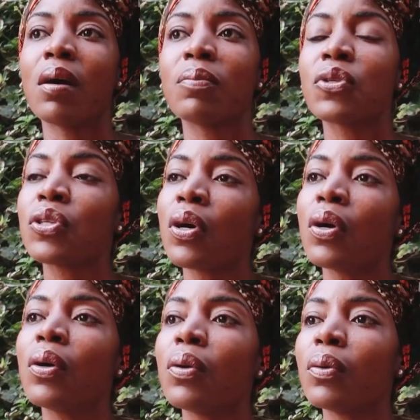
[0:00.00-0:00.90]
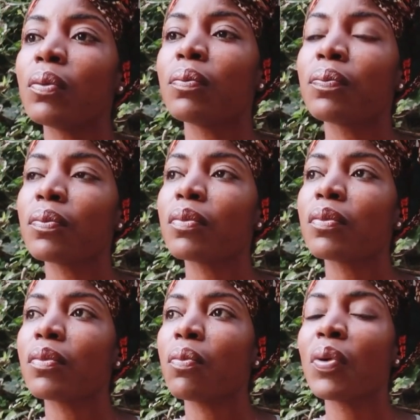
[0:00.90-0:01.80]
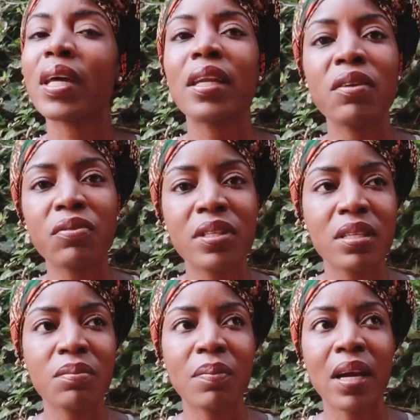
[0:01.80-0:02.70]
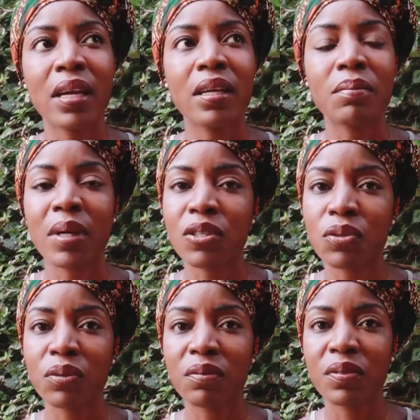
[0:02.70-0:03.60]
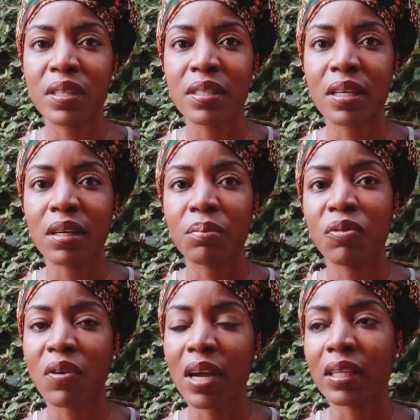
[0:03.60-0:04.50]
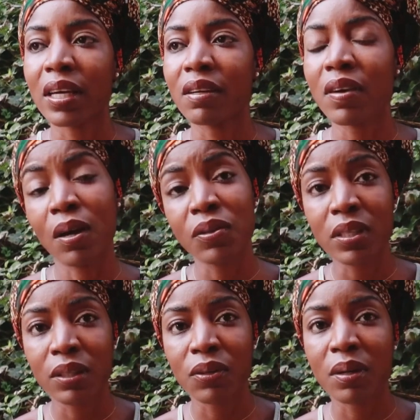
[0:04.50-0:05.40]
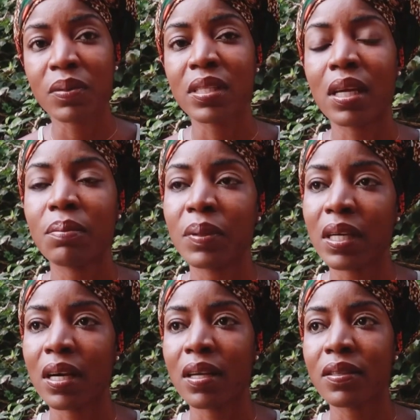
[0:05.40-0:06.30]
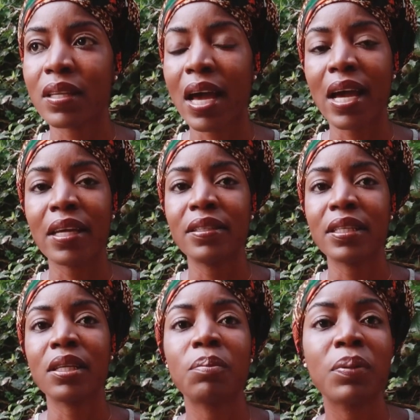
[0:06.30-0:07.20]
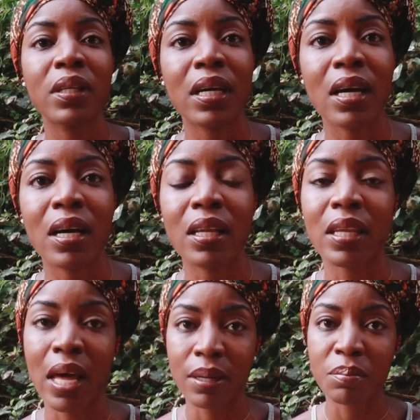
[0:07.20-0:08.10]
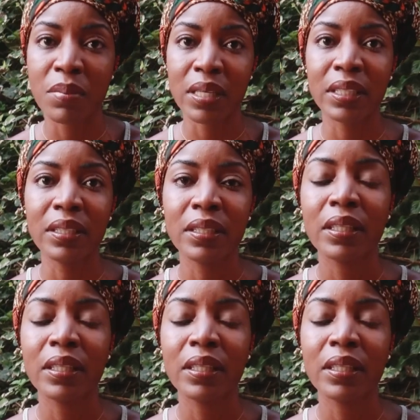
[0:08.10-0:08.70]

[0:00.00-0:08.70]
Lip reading: So when I didn't receive my student visa before I left, I was a little upset because I did put a lot of money.